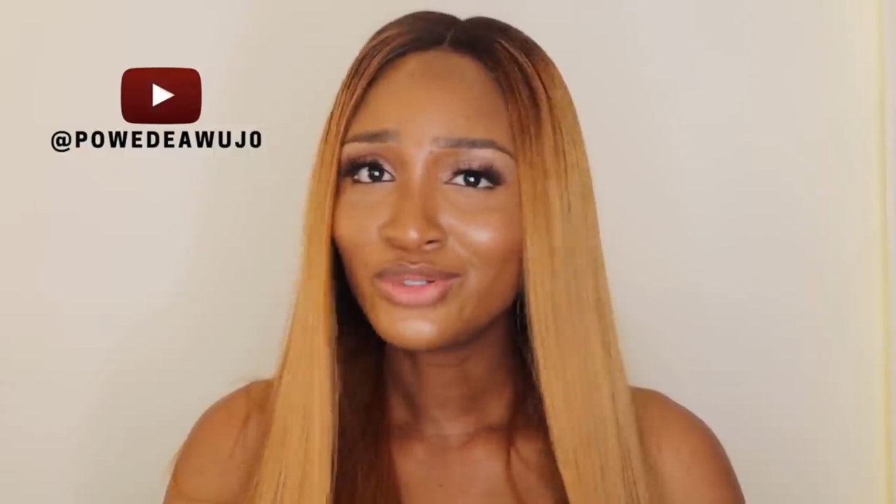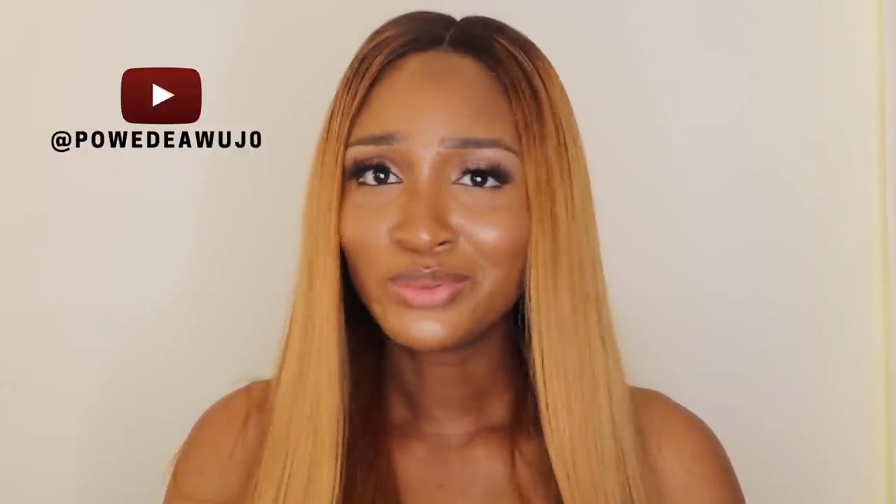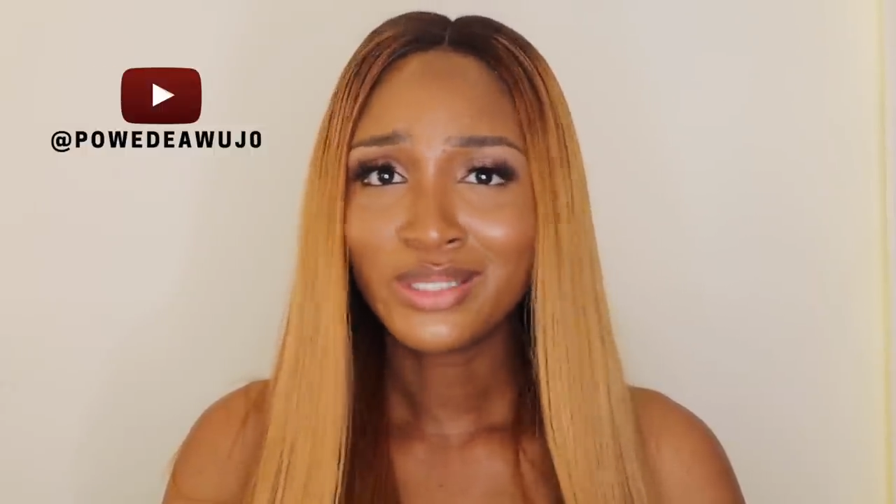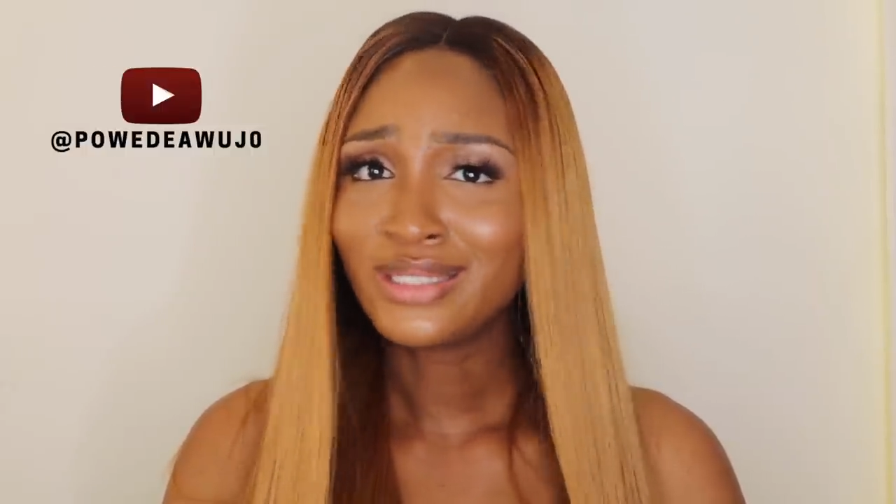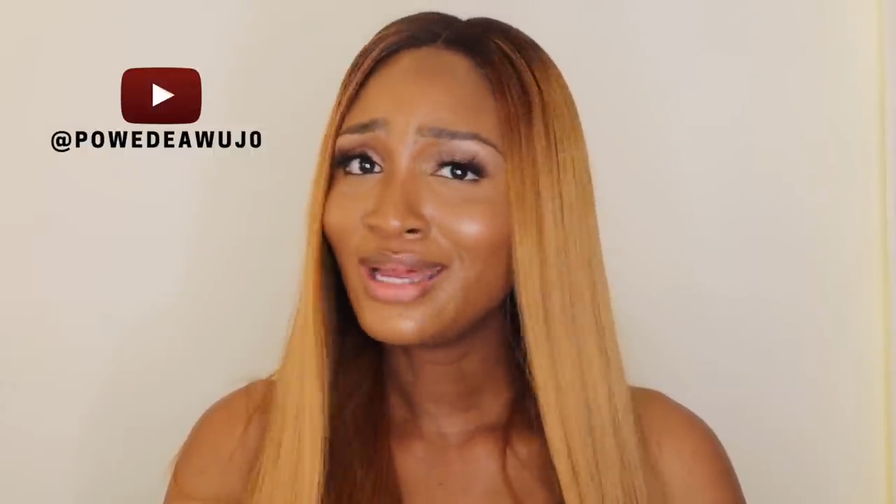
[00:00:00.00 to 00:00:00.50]

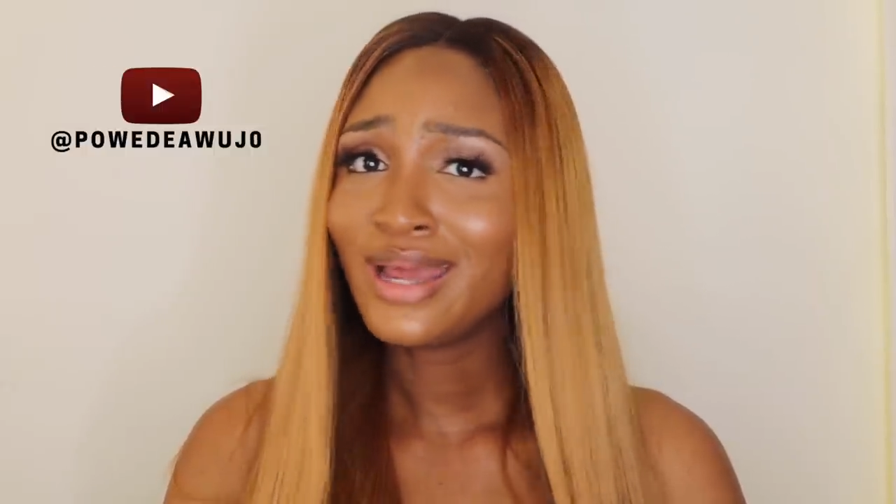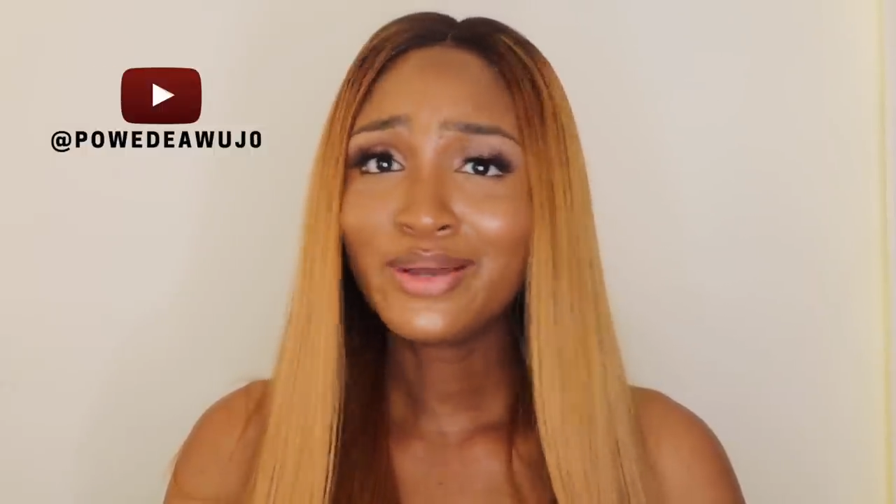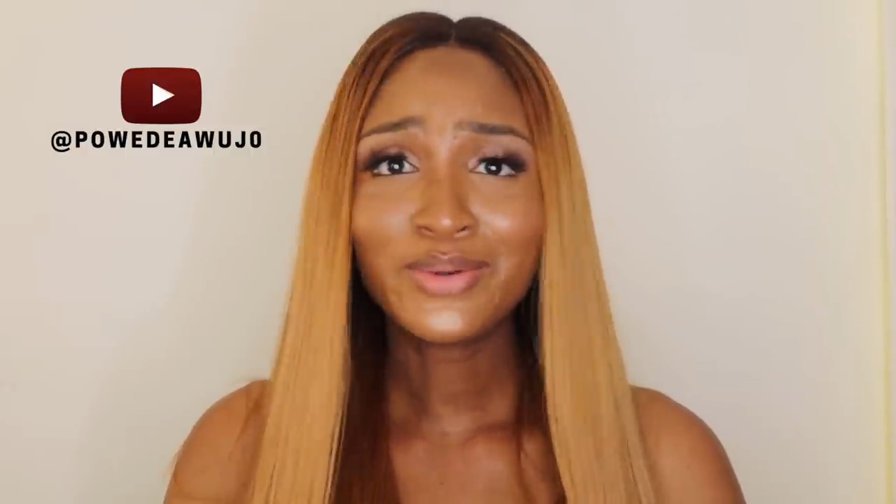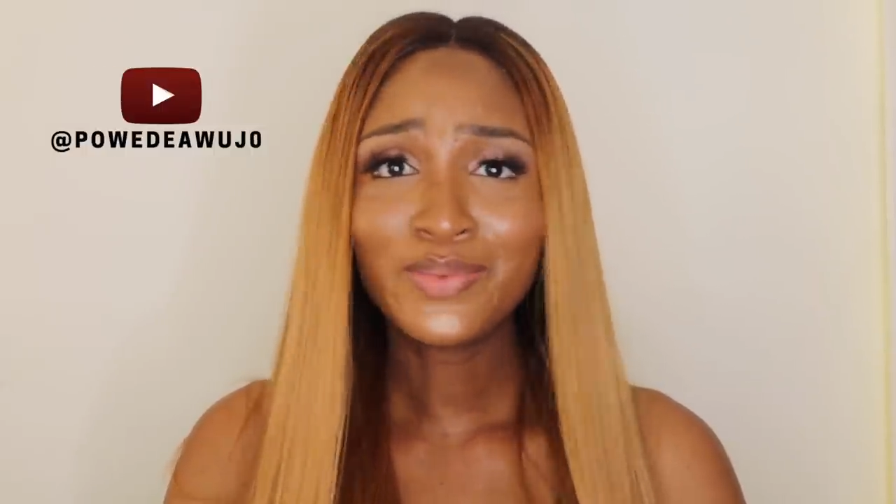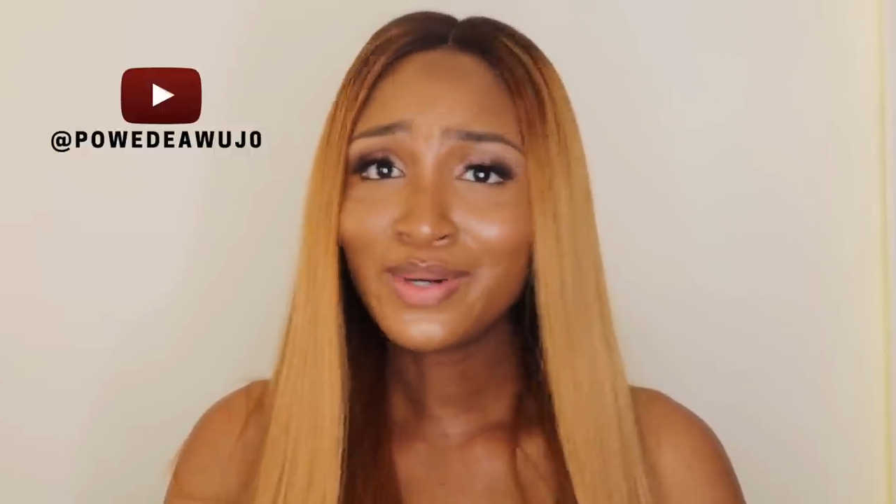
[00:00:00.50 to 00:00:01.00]
lose weight. It
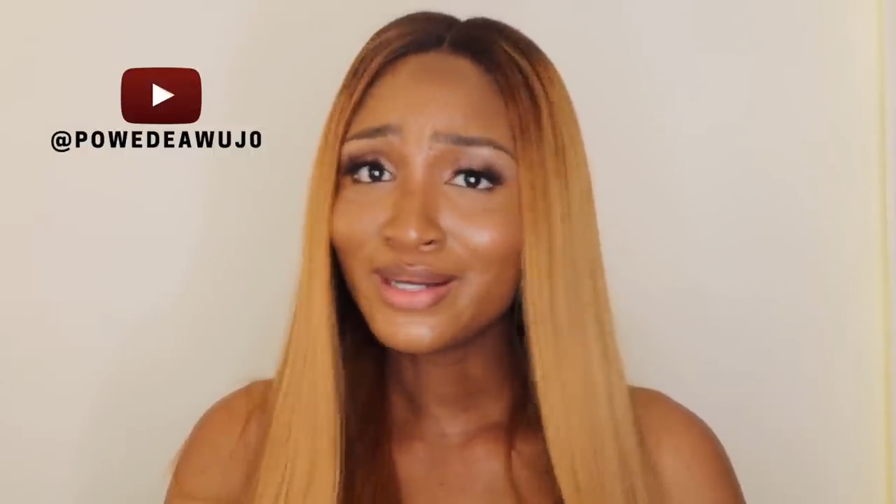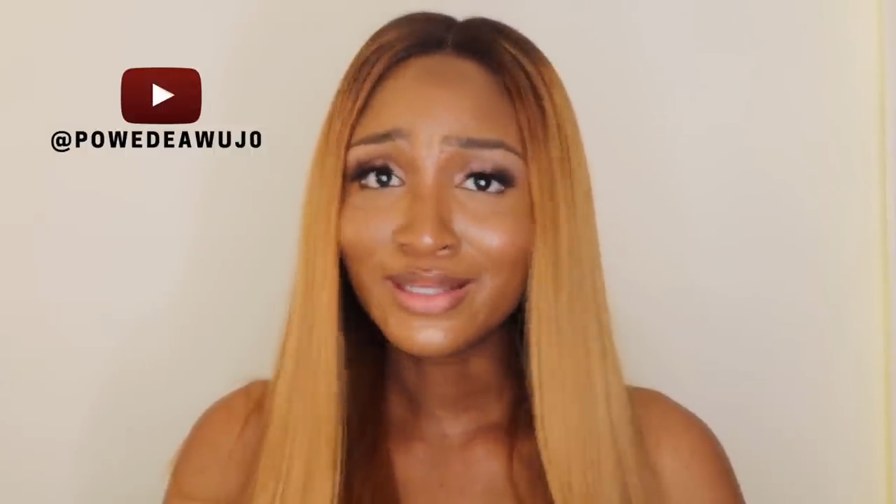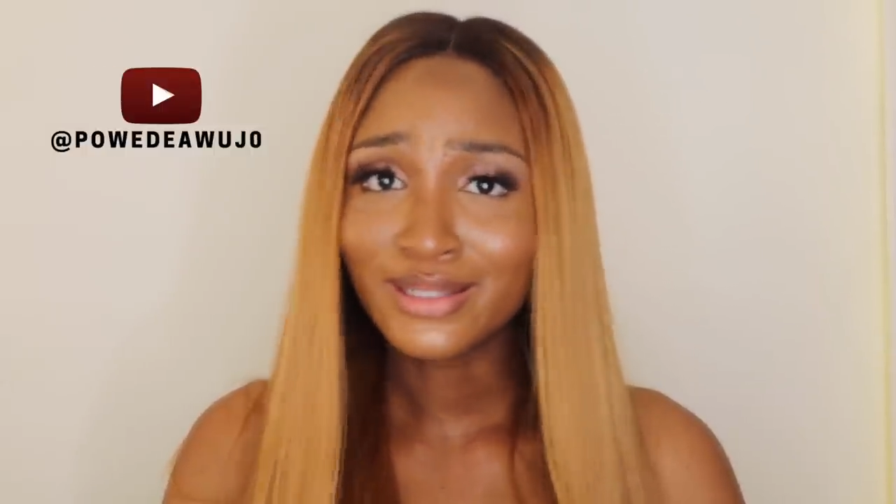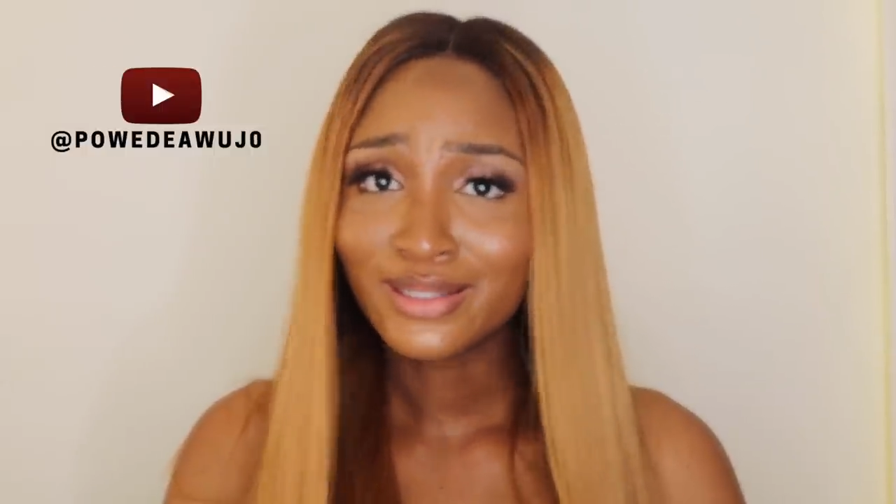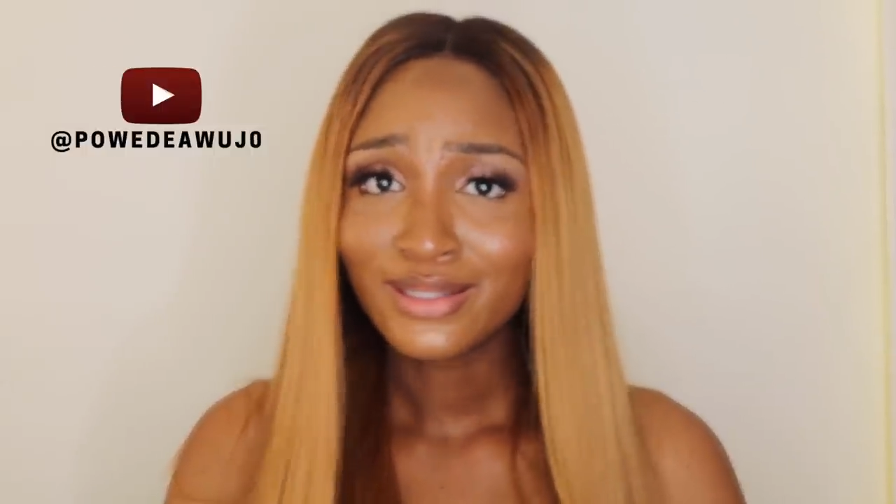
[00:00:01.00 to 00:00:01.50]
ain't gonna
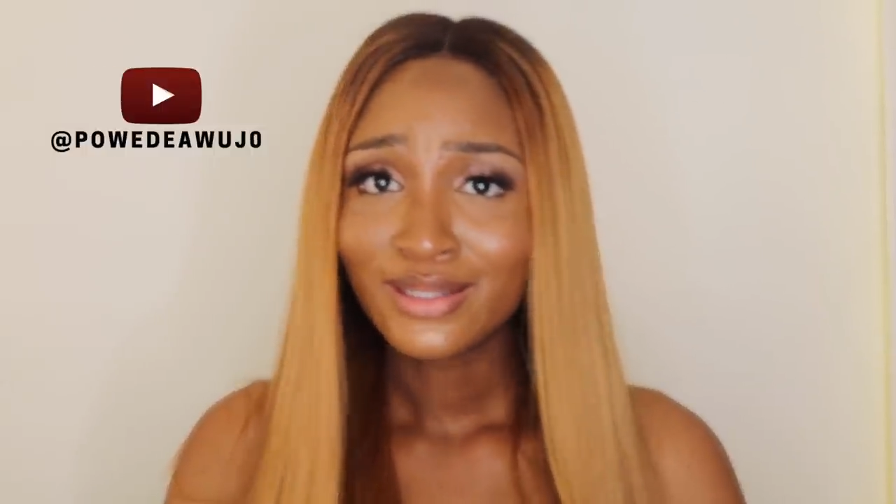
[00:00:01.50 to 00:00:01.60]
work.